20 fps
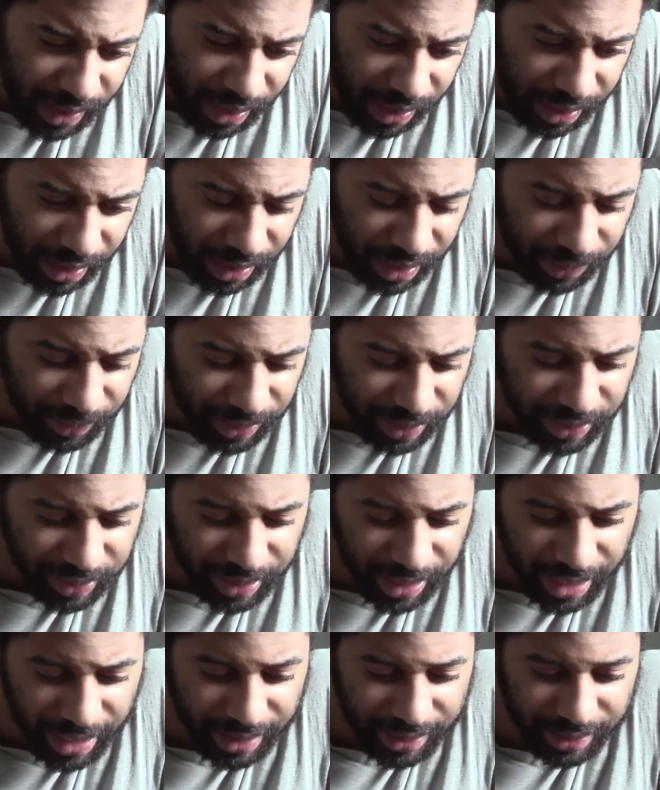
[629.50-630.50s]
It
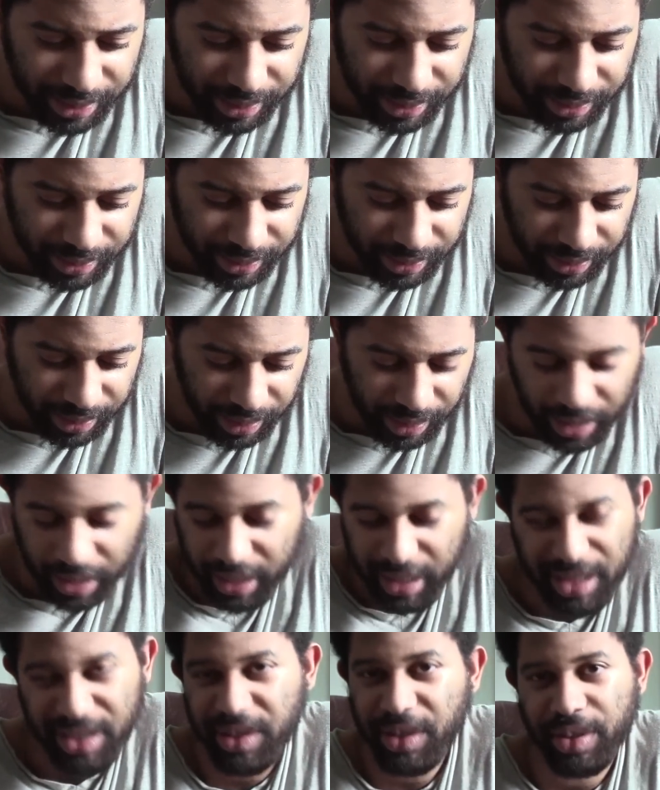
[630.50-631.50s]
says,
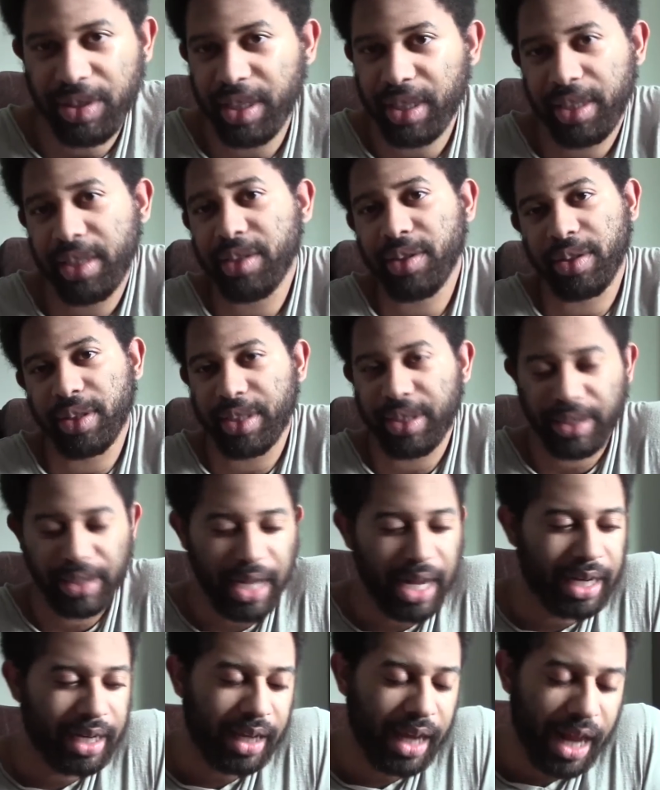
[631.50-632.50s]
and these are just
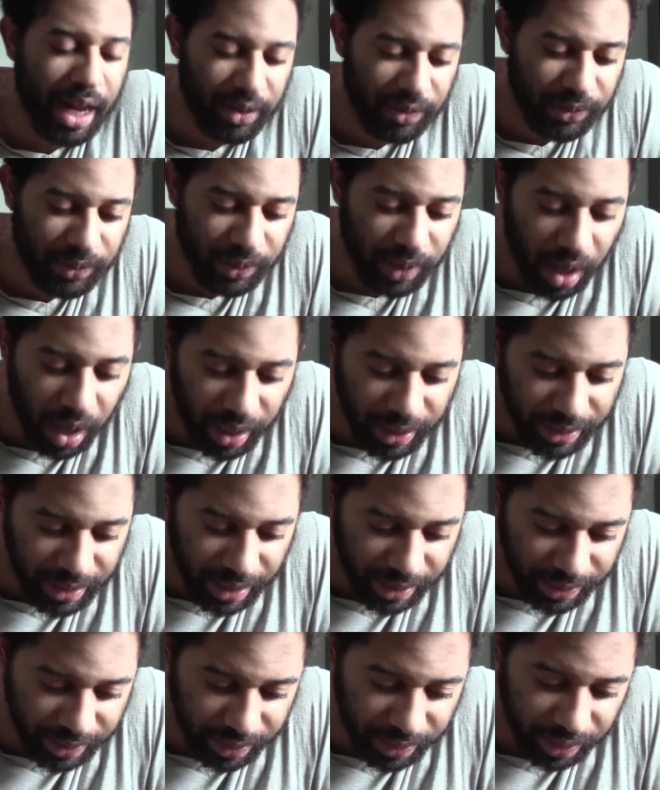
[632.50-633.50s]
kind of out of
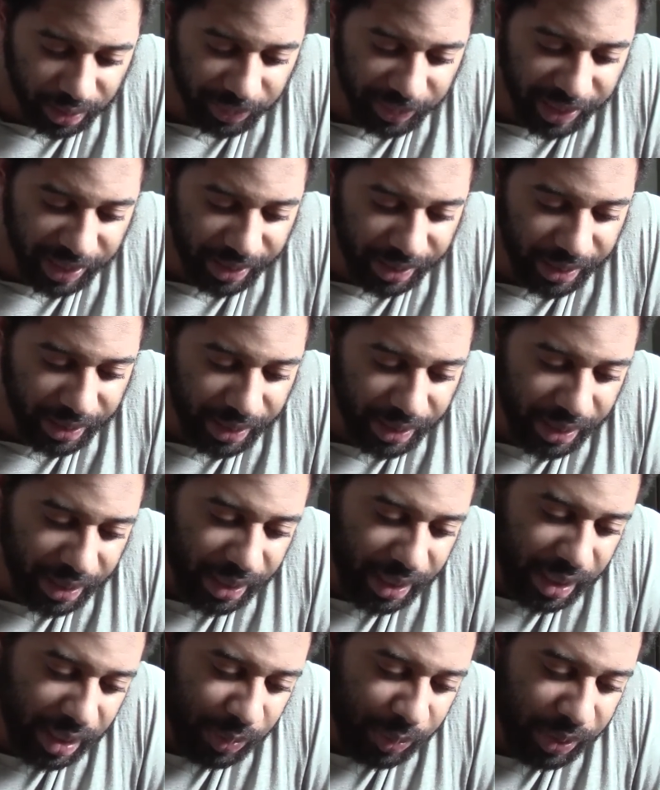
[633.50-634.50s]
context a little bit,
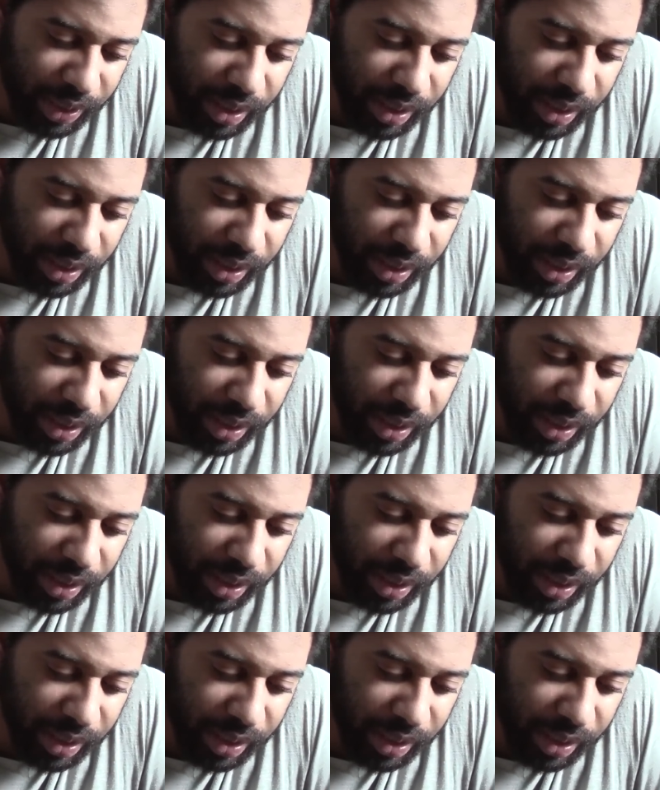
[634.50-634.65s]
but